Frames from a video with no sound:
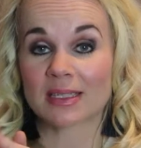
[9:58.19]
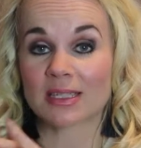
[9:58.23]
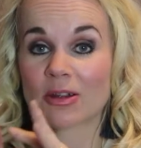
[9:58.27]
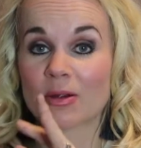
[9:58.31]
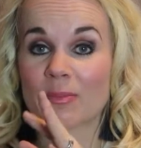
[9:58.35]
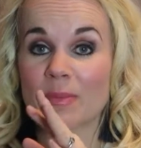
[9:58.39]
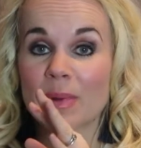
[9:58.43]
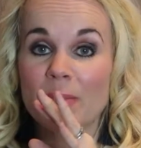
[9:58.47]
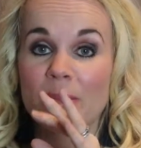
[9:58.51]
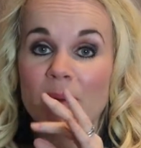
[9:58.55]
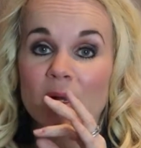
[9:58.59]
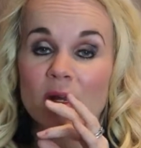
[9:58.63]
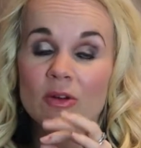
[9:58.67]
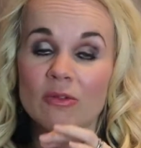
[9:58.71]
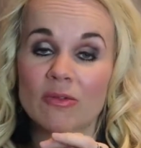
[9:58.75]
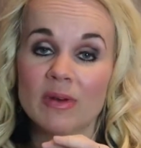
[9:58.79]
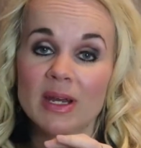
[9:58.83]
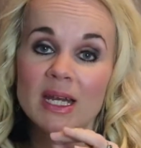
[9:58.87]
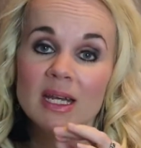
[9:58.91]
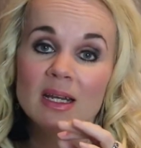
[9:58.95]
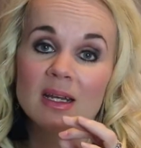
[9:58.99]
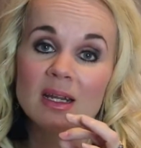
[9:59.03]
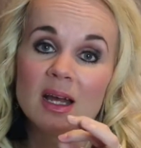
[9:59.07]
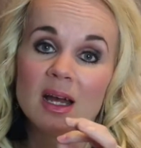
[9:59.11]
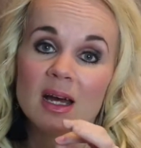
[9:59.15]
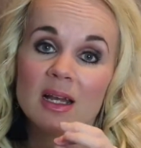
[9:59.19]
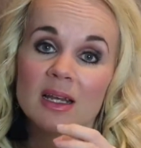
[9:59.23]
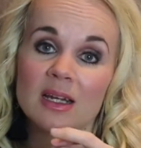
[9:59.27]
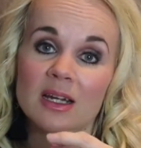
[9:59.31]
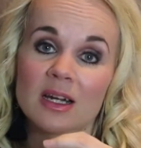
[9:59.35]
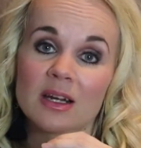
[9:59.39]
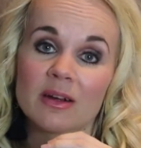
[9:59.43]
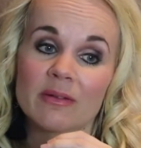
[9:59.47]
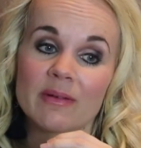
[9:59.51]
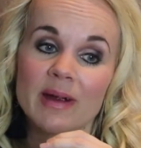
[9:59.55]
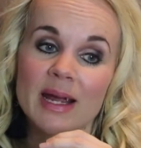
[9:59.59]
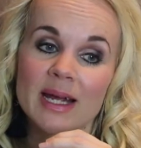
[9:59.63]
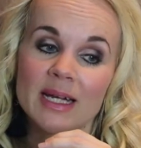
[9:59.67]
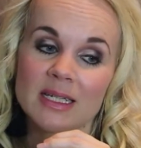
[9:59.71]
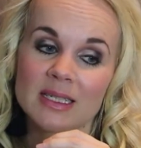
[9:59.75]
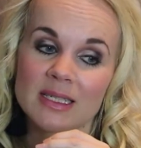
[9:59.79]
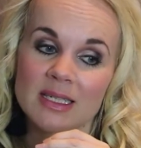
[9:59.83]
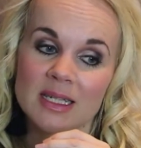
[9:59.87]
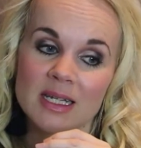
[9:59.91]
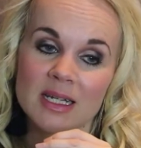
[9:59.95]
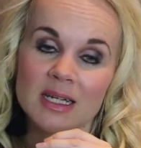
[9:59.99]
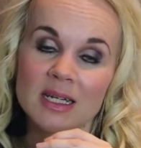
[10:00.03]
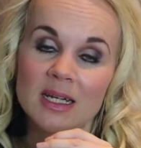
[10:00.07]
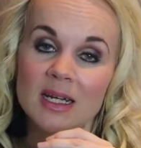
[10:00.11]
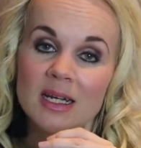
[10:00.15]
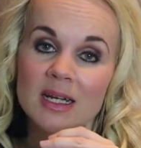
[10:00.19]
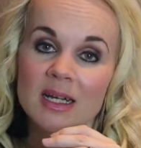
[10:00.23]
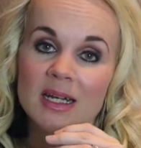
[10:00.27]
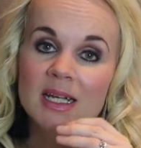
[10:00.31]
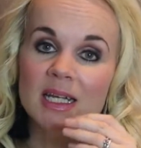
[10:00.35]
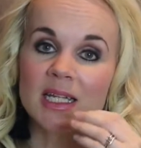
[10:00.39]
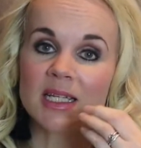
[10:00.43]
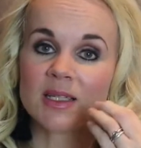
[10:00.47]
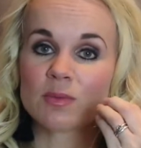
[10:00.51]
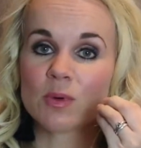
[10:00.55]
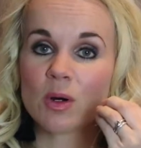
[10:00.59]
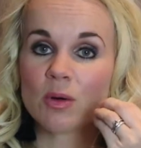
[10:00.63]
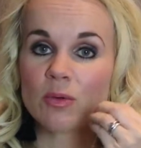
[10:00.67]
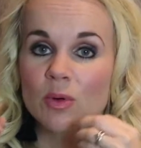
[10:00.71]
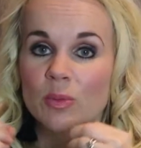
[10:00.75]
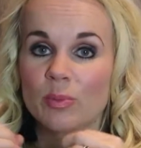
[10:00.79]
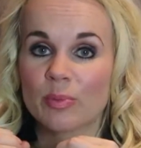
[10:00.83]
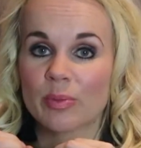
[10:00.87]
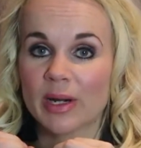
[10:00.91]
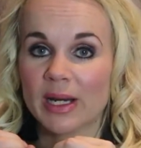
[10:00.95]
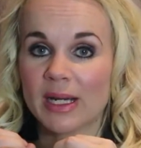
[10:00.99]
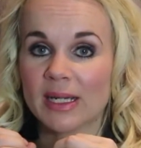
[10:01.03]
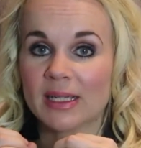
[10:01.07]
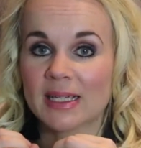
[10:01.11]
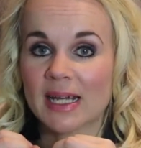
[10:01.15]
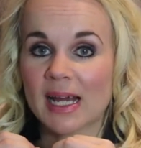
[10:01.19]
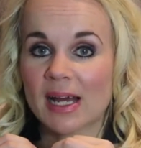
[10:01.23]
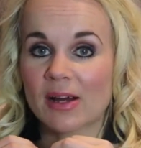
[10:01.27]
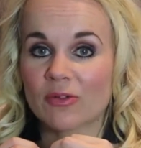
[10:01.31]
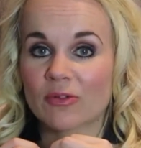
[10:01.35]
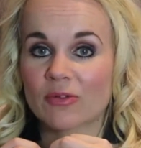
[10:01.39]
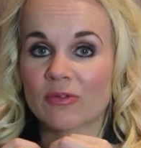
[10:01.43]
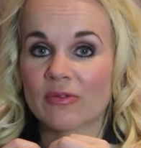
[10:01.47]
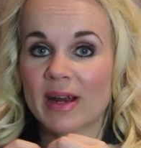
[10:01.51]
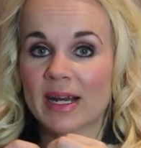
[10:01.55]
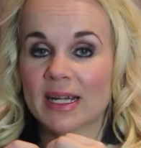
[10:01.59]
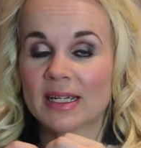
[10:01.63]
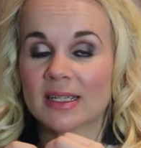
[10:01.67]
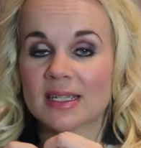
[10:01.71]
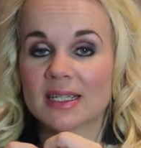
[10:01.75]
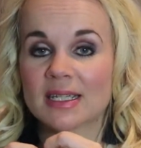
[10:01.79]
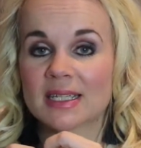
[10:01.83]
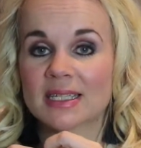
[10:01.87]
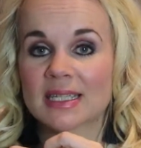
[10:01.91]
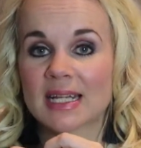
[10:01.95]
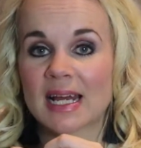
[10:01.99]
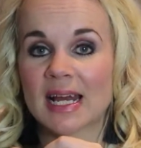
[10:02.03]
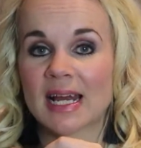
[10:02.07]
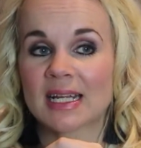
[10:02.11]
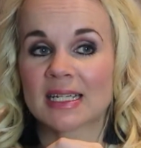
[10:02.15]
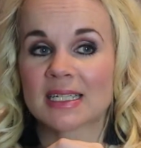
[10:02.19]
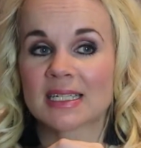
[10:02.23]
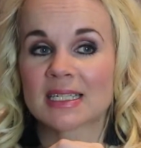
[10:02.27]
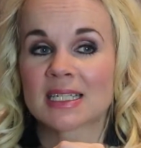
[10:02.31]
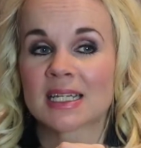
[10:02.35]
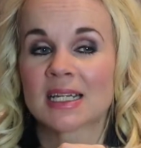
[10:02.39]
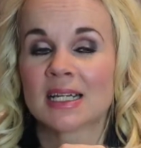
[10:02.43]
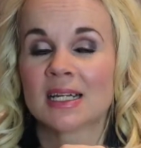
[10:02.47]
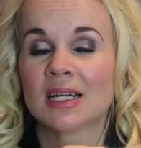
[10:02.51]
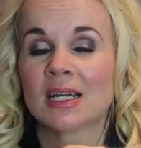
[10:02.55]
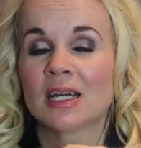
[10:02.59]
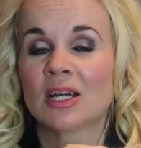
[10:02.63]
So remember, green colour corrector is what will bring down redness, and